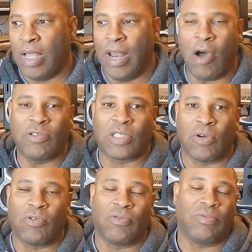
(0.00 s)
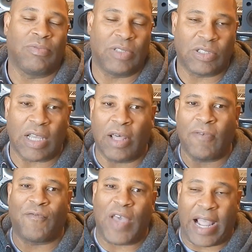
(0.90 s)
also there's
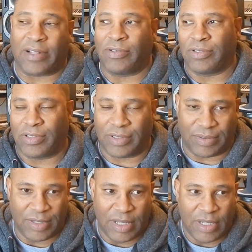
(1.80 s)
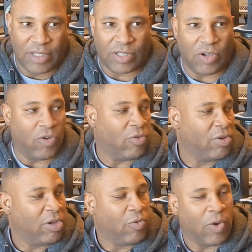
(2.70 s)
other factors.
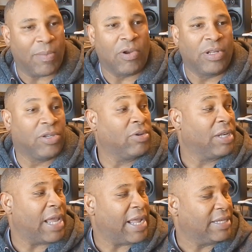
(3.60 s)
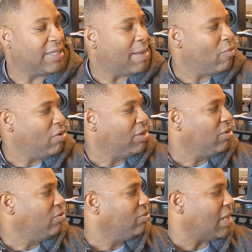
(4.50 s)
So what I'm going to do today is I
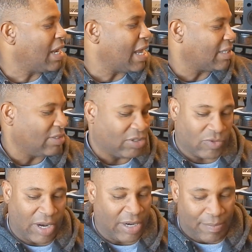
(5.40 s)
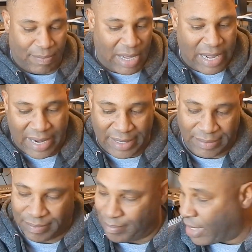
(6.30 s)
got to straighten up my
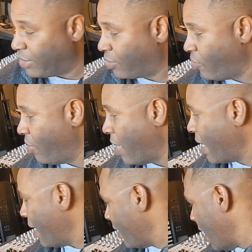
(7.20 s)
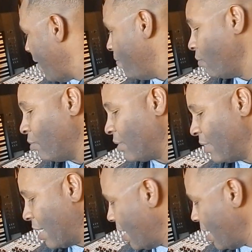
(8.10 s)
studio. I got cables and I